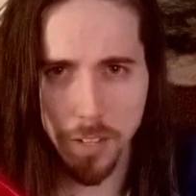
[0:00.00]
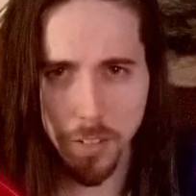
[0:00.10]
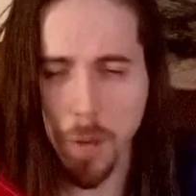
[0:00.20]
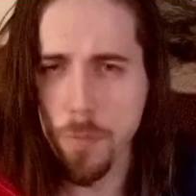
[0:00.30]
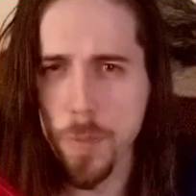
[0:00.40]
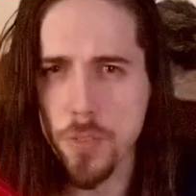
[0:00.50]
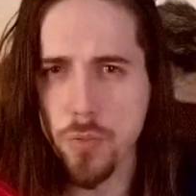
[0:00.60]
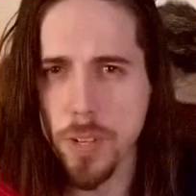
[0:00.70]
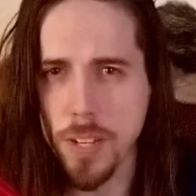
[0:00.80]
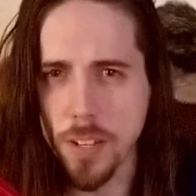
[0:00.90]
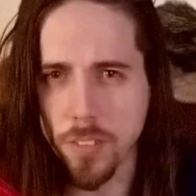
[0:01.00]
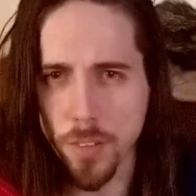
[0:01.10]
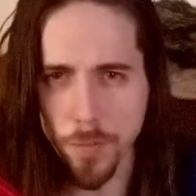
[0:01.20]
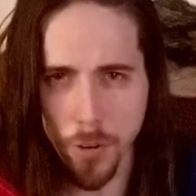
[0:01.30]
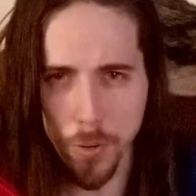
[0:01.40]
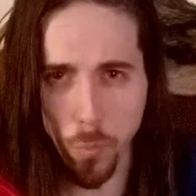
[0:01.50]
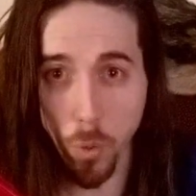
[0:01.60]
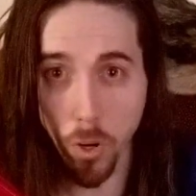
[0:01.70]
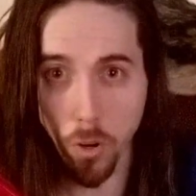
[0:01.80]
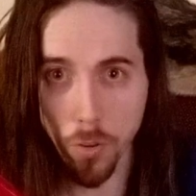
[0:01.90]
come from the trees in the very
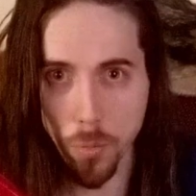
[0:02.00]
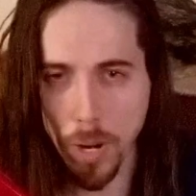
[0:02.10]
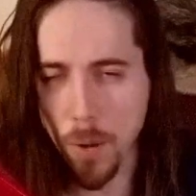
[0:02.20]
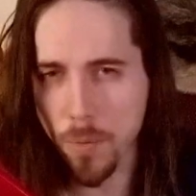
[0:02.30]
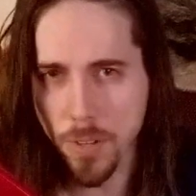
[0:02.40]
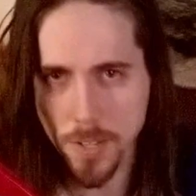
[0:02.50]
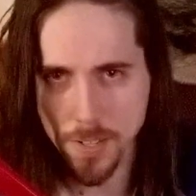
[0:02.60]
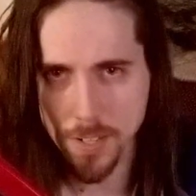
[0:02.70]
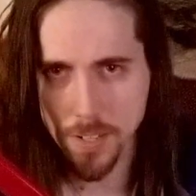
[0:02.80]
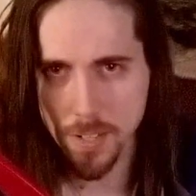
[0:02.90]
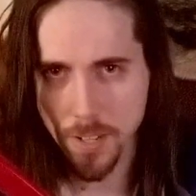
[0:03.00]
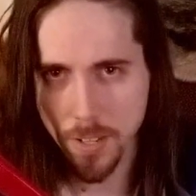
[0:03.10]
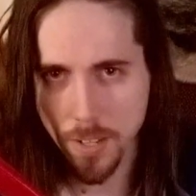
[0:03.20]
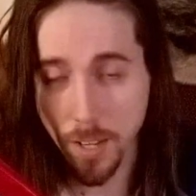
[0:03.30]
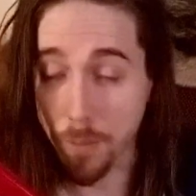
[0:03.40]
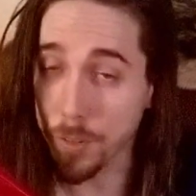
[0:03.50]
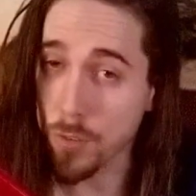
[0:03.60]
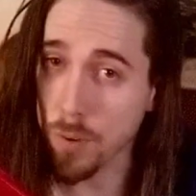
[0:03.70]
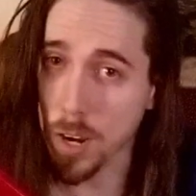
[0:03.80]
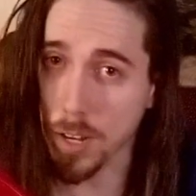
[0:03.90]
world around us. Every
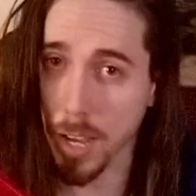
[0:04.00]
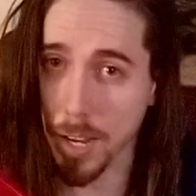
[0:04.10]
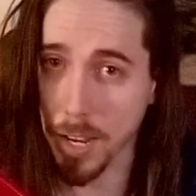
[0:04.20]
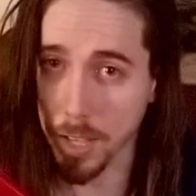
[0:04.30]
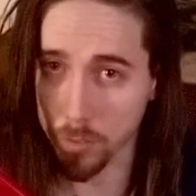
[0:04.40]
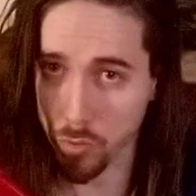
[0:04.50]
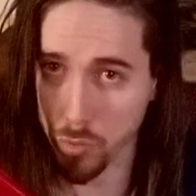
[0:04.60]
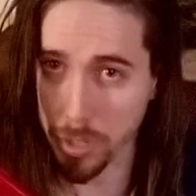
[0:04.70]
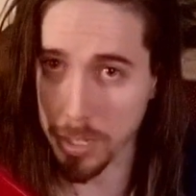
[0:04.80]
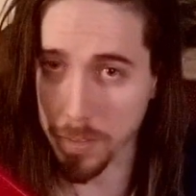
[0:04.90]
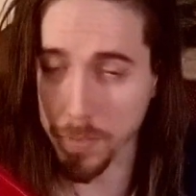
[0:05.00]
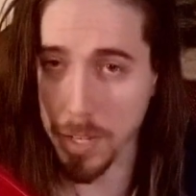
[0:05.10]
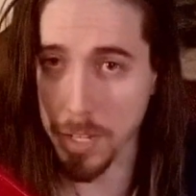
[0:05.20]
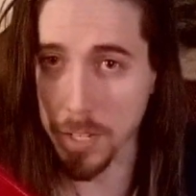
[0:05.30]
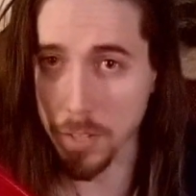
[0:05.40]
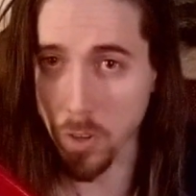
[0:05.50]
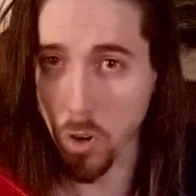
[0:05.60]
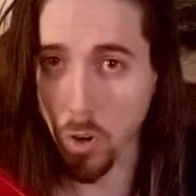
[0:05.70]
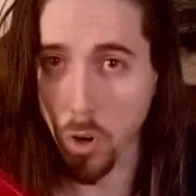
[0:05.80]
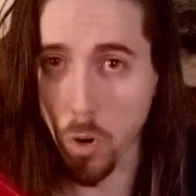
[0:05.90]
dryad has a tree that they can
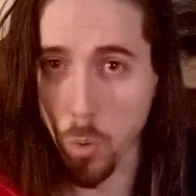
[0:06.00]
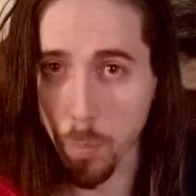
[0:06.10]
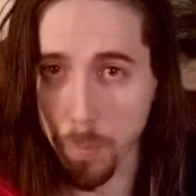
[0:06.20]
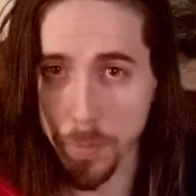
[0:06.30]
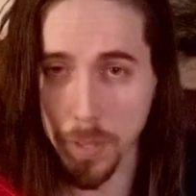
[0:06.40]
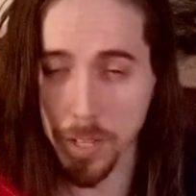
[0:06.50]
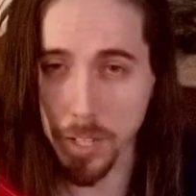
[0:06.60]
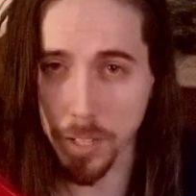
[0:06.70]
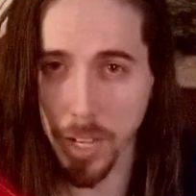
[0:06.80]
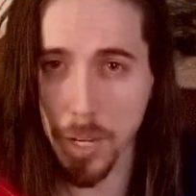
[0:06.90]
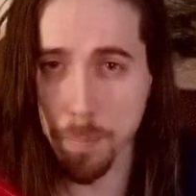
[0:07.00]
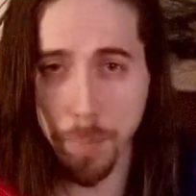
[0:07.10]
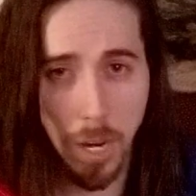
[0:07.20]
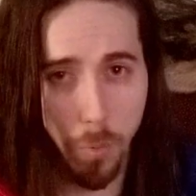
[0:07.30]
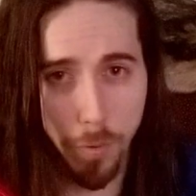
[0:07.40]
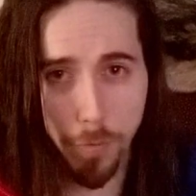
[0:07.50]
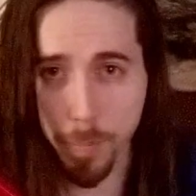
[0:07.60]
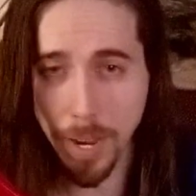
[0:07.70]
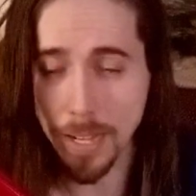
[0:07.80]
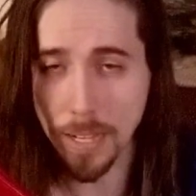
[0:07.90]
call home, but they can gain power
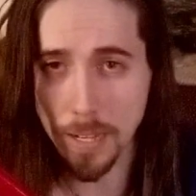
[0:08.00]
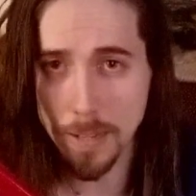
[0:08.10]
from any.